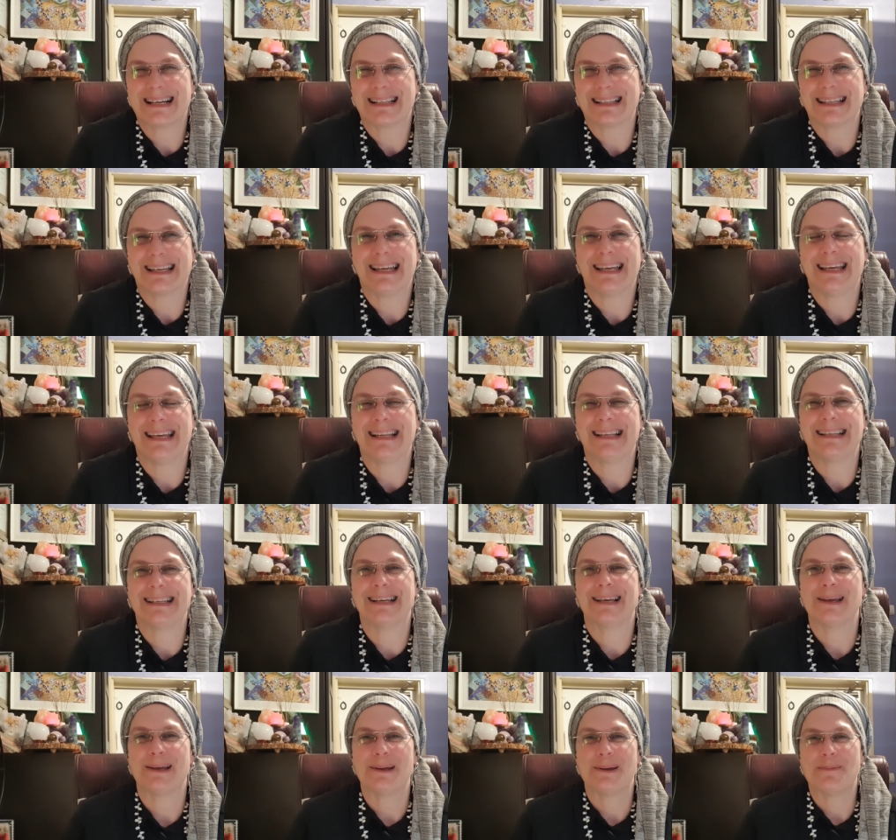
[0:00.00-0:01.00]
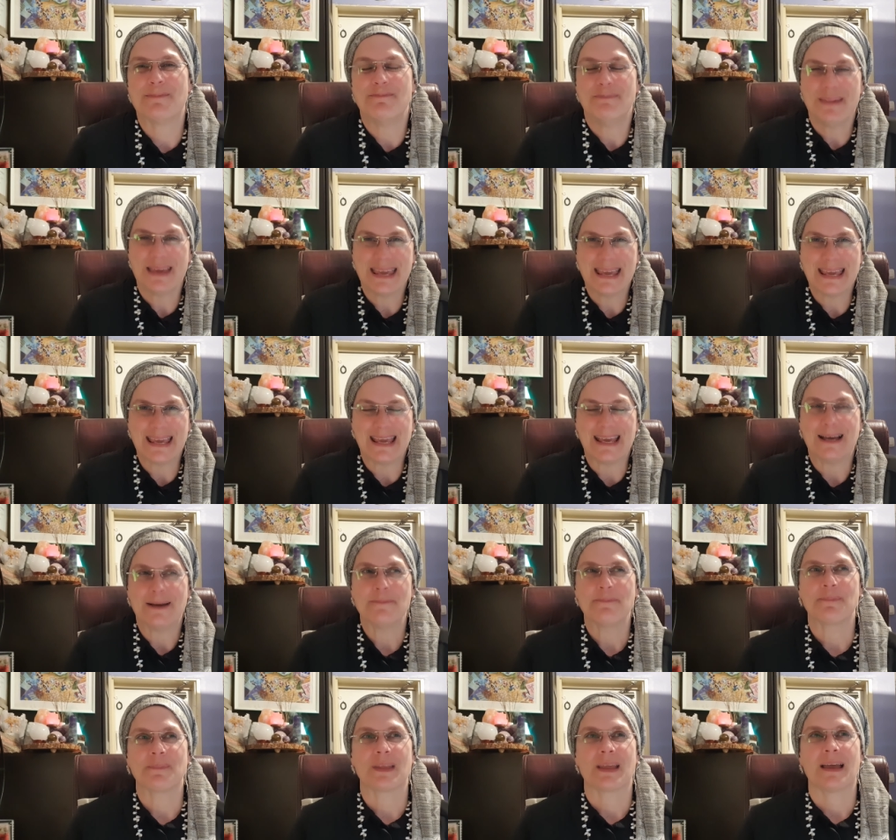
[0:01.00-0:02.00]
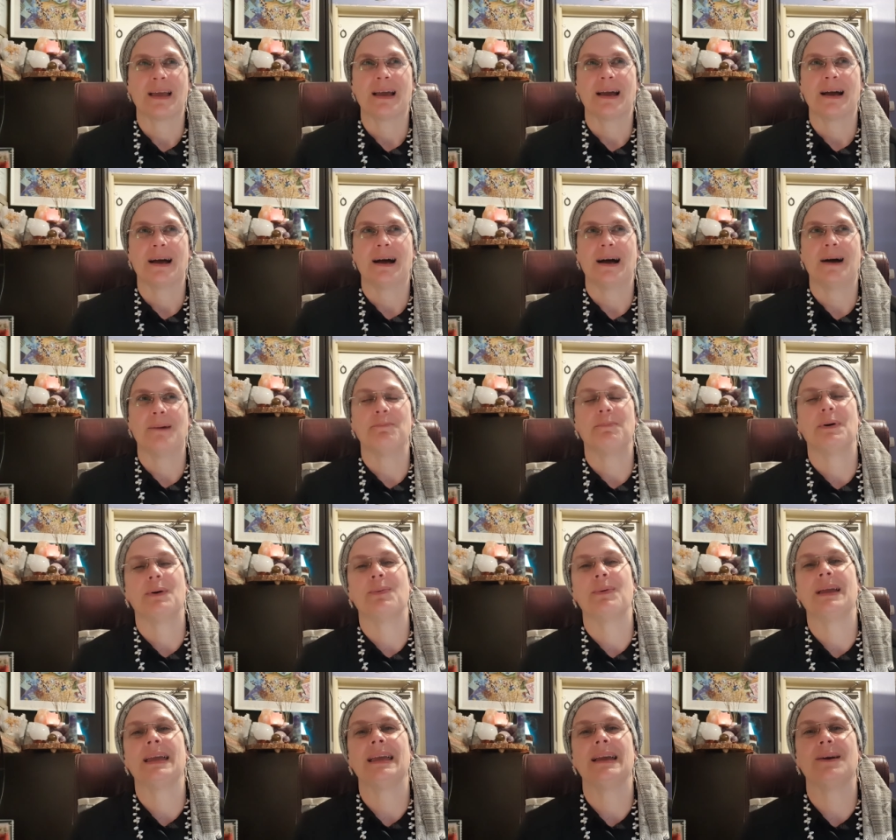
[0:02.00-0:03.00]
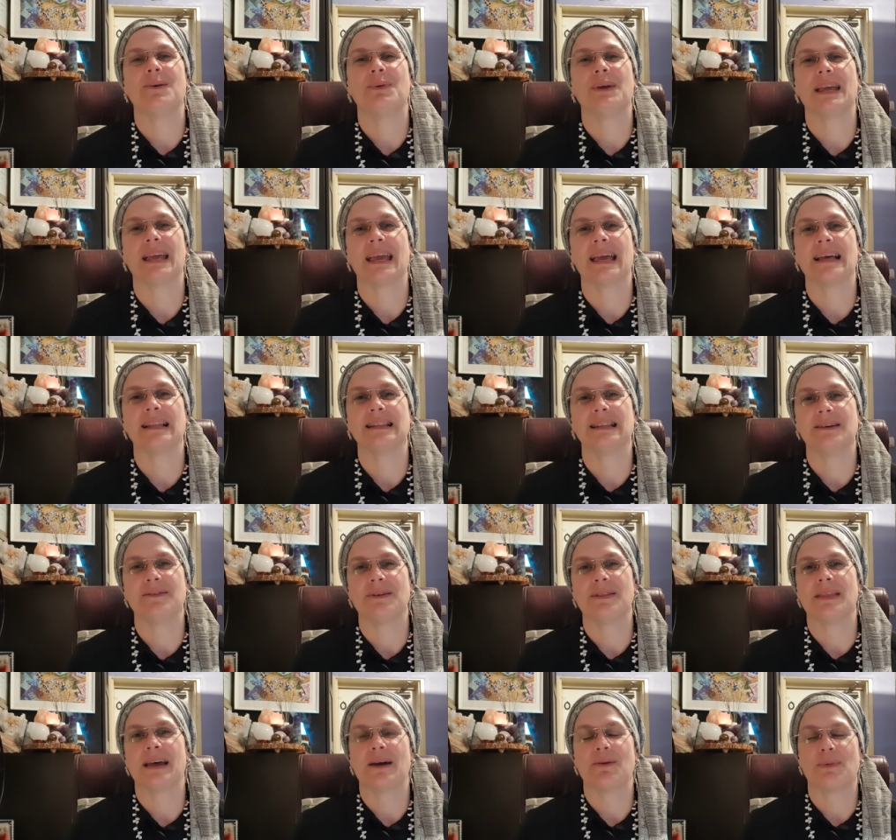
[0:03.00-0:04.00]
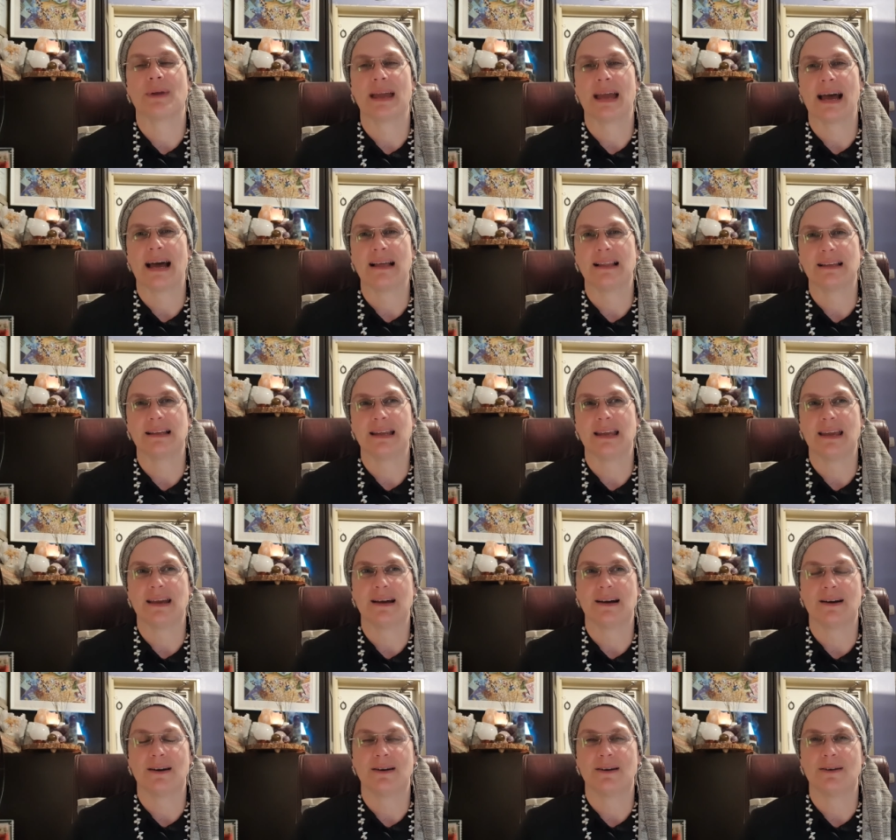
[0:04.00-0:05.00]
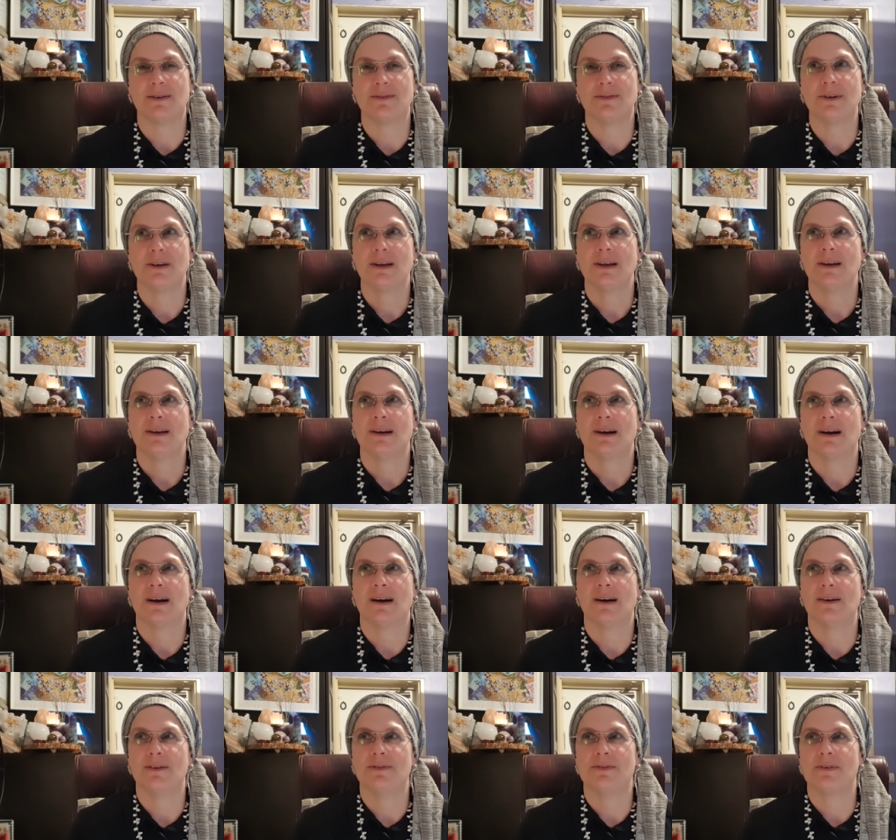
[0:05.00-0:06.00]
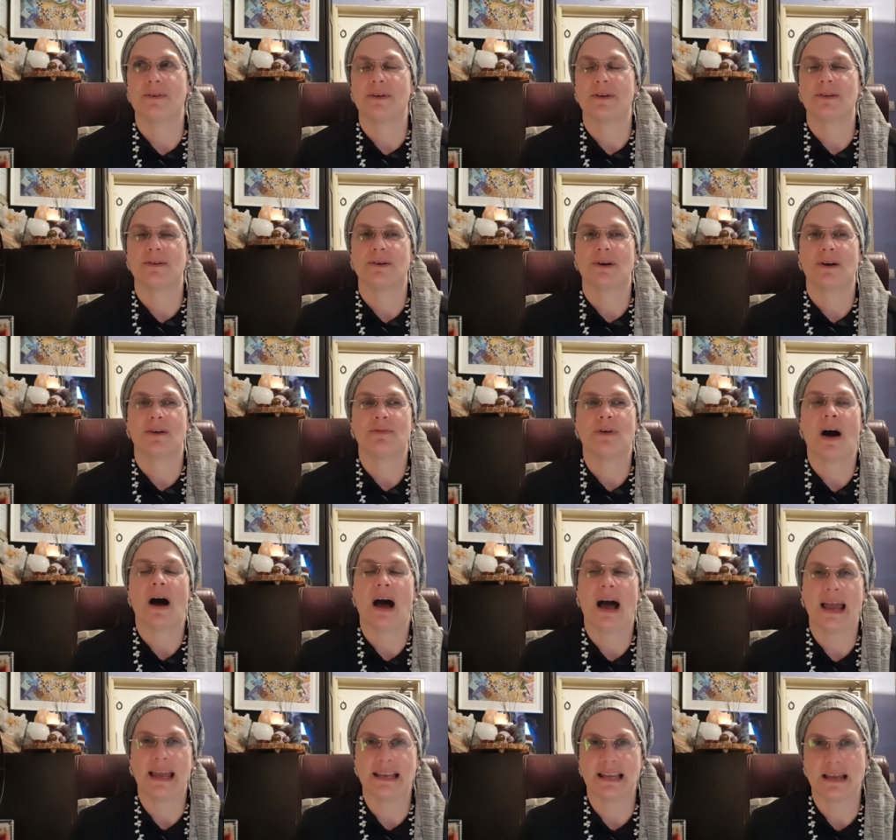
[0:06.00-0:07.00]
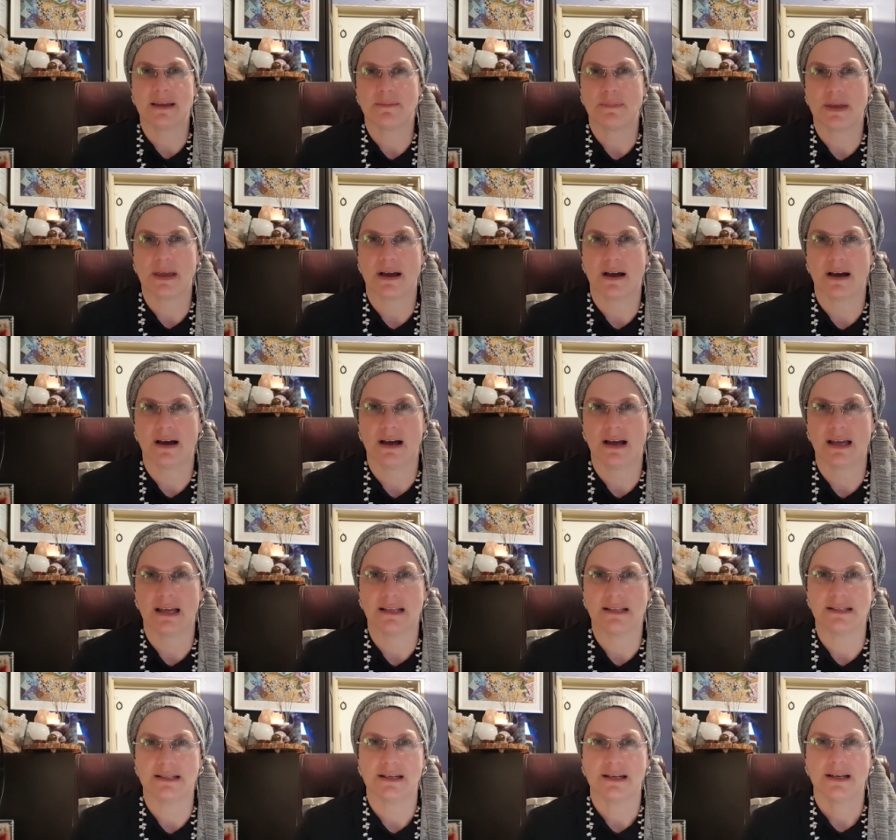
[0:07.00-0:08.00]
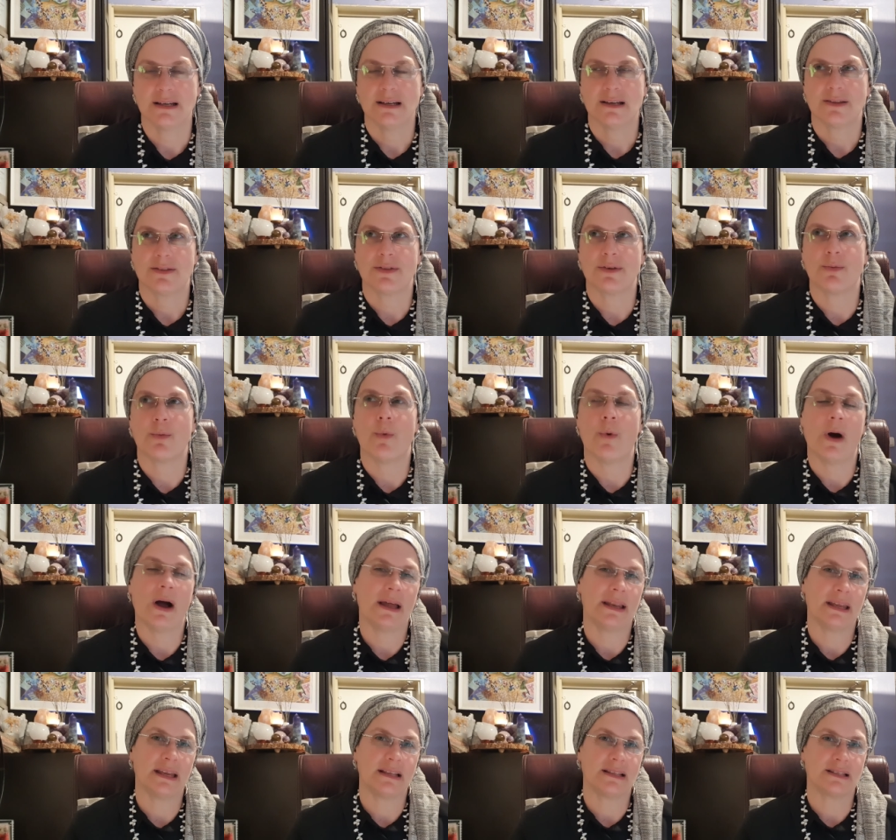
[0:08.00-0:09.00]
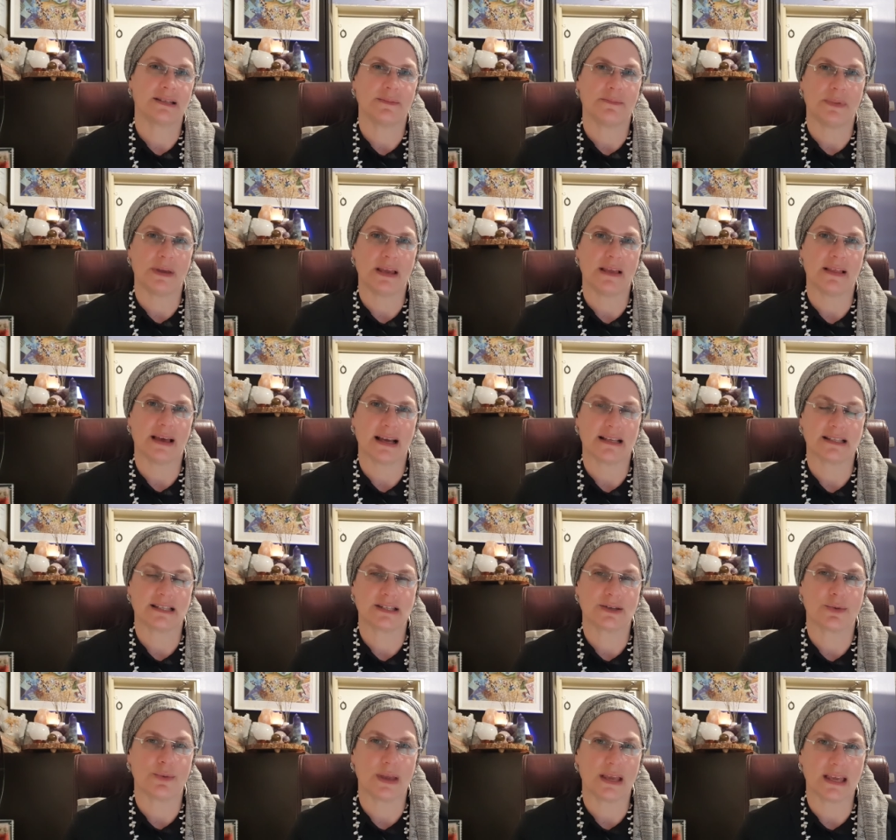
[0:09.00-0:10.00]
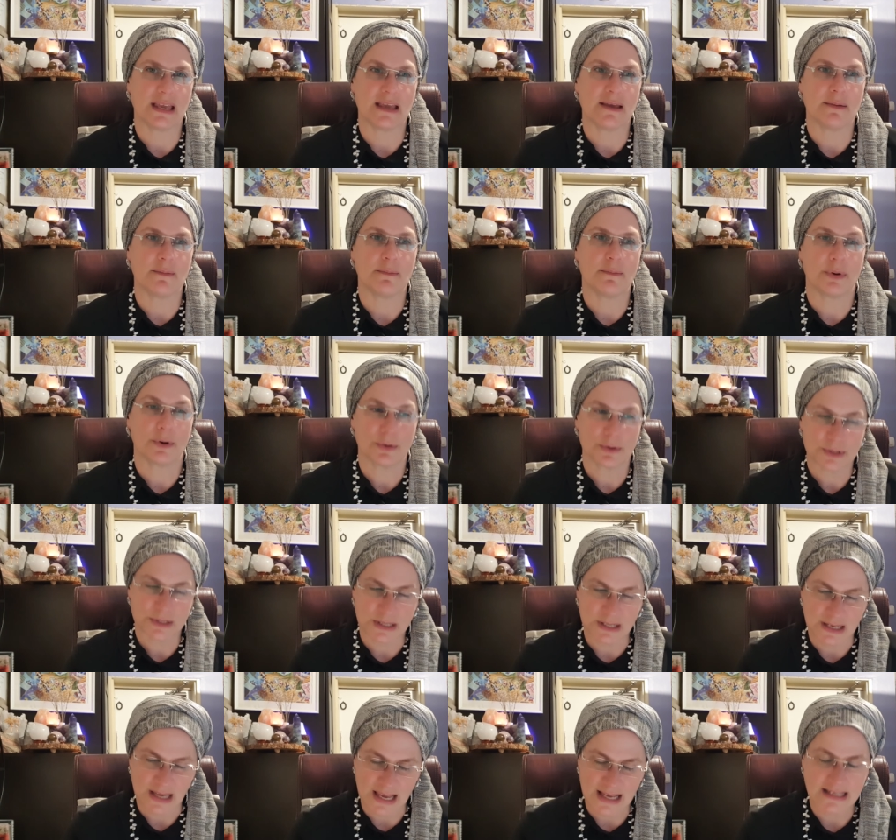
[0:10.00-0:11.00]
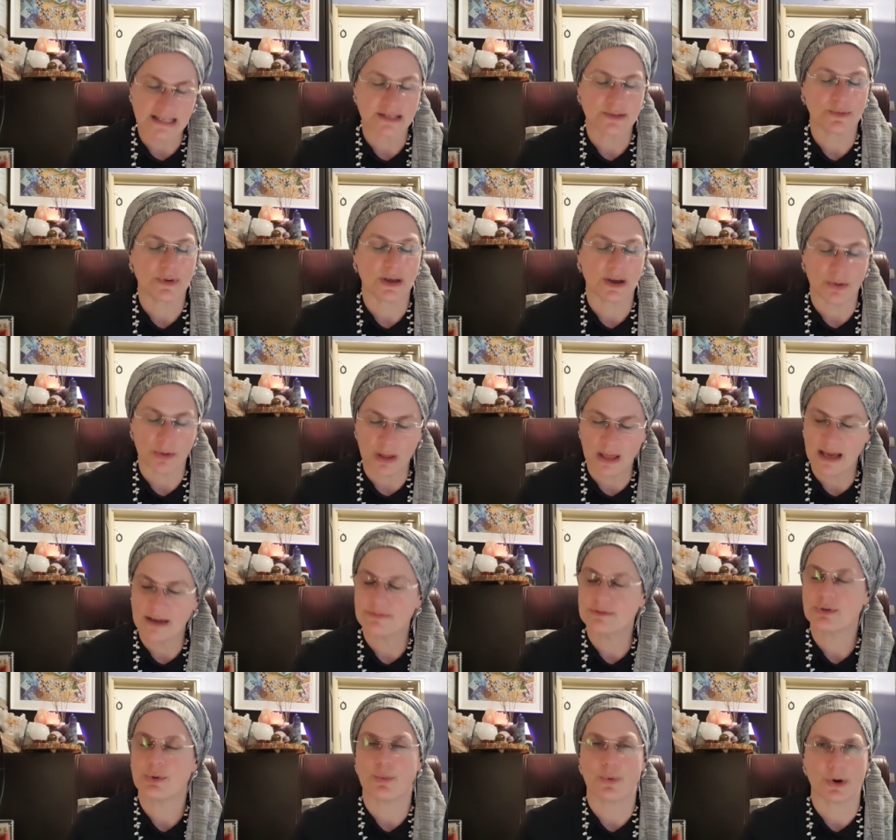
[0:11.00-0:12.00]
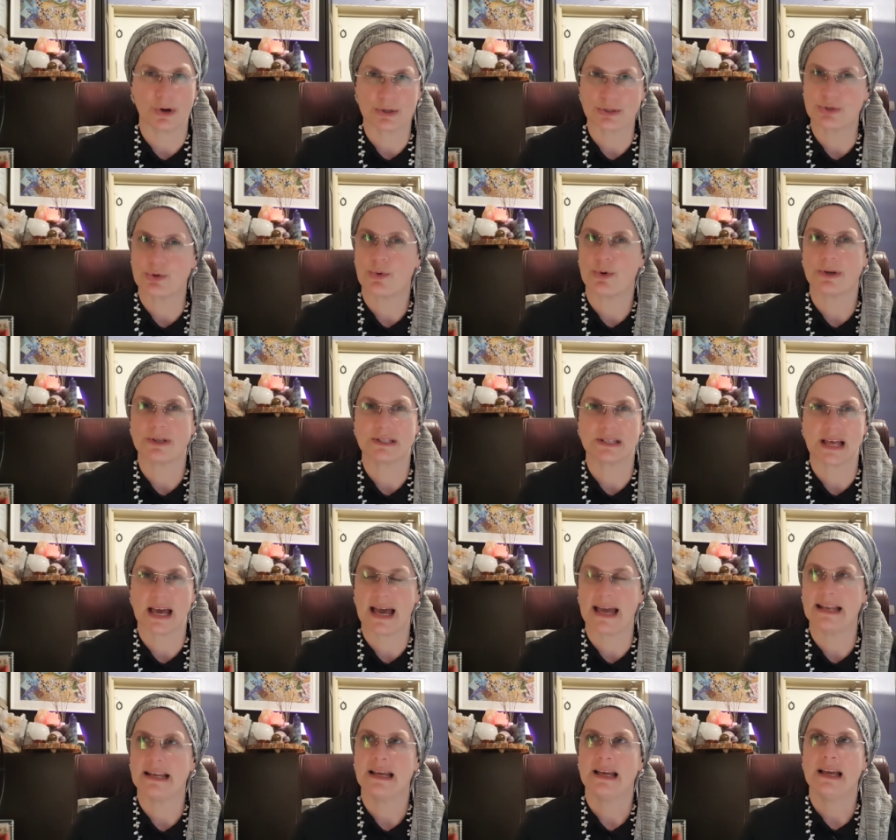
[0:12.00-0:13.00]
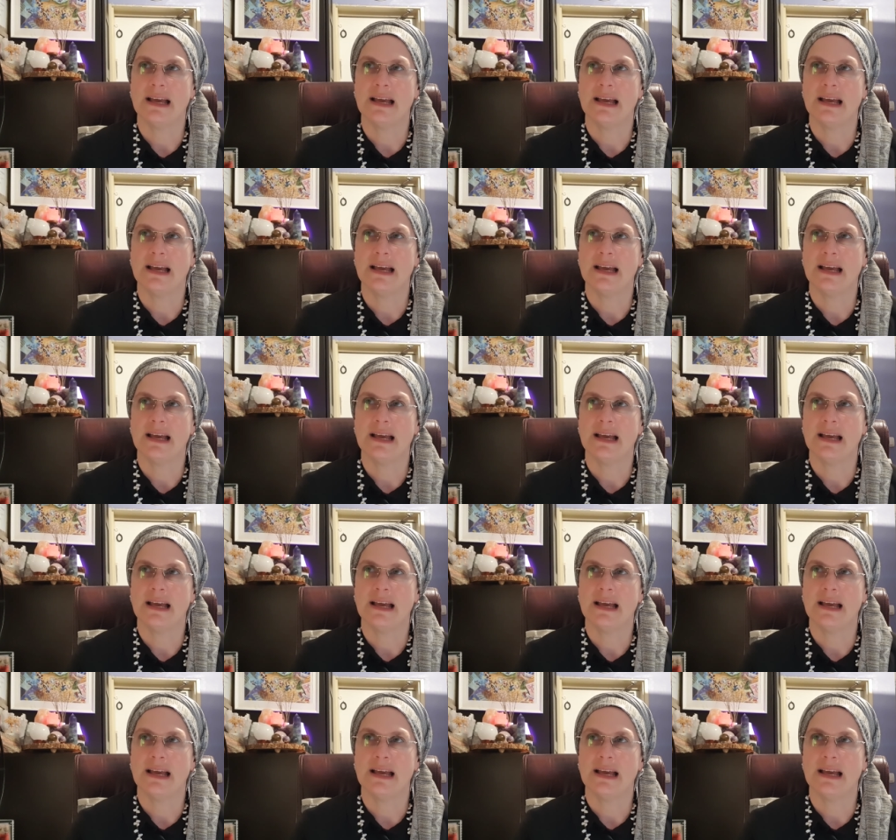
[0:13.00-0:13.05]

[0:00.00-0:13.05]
clean me. But we can't live in that reality of hiding behind the wanting to be that squeaky person. Yes, we all have to work towards that.